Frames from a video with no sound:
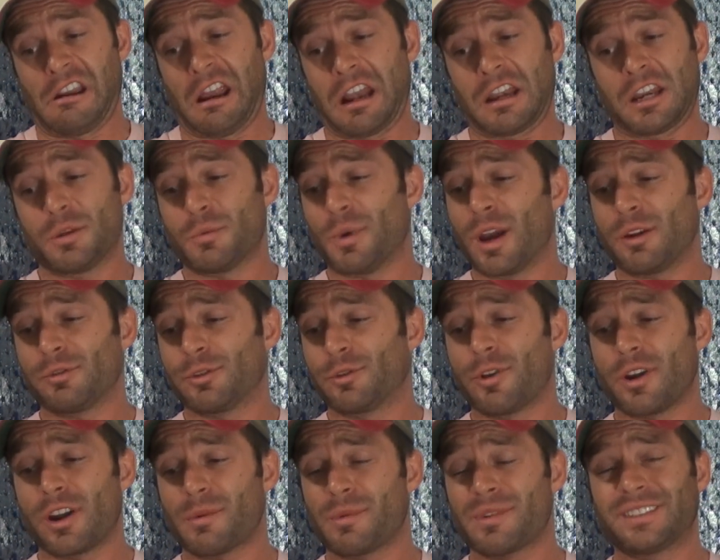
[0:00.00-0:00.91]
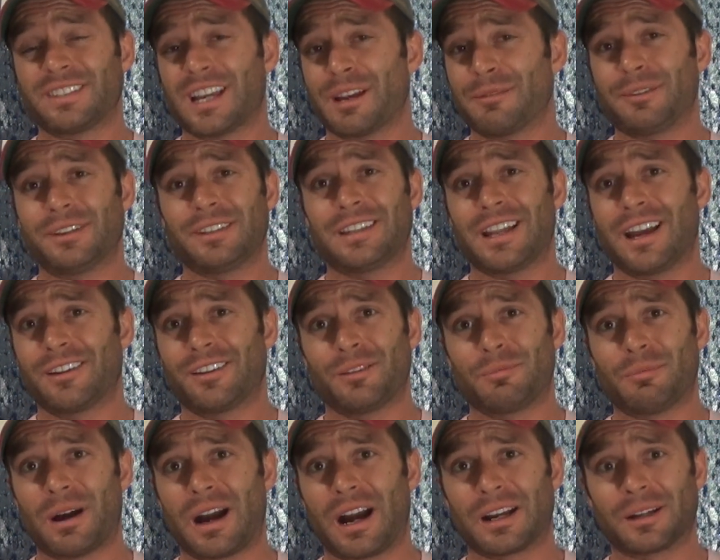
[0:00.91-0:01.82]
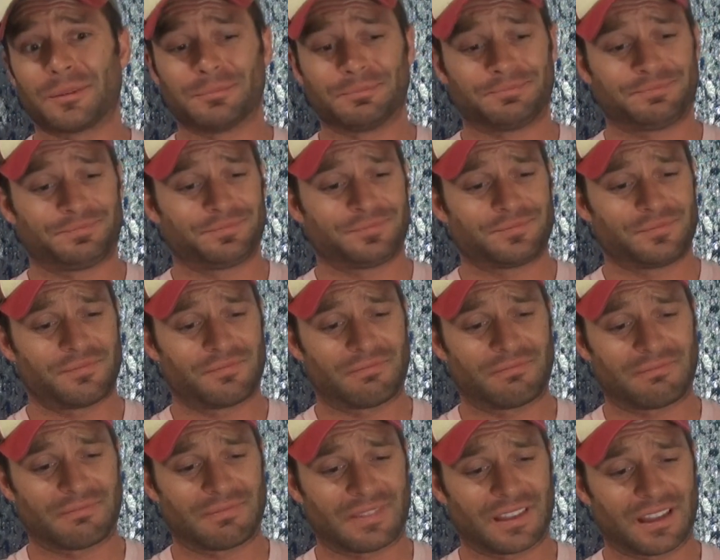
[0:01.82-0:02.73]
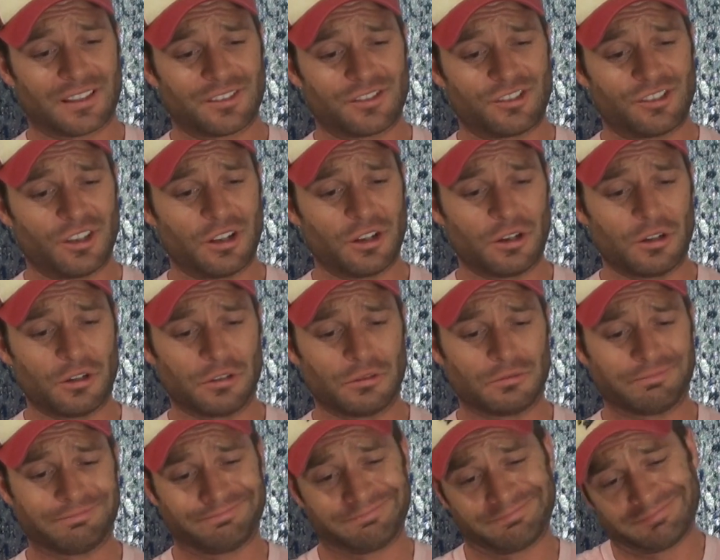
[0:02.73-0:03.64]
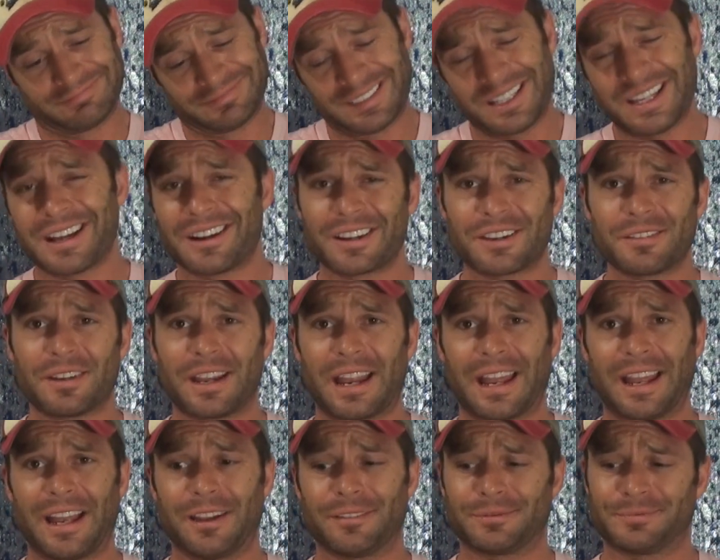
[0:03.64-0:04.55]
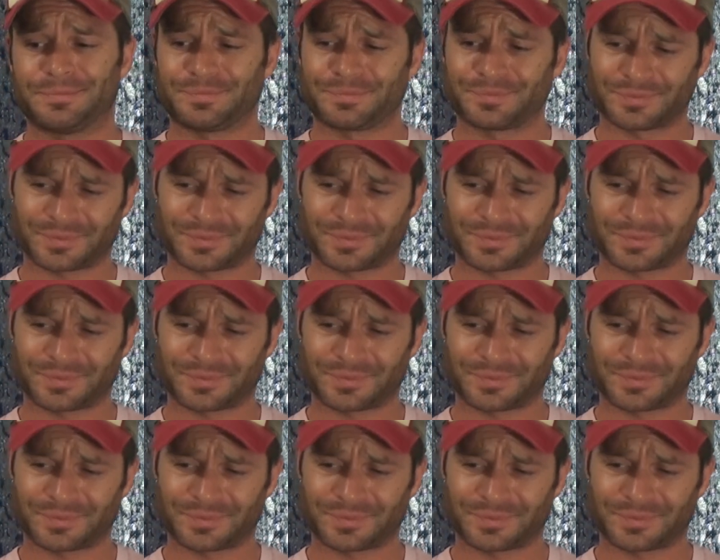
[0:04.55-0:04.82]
And you might regret it by the time you get down to the bottom. So yeah, I'll give it a half.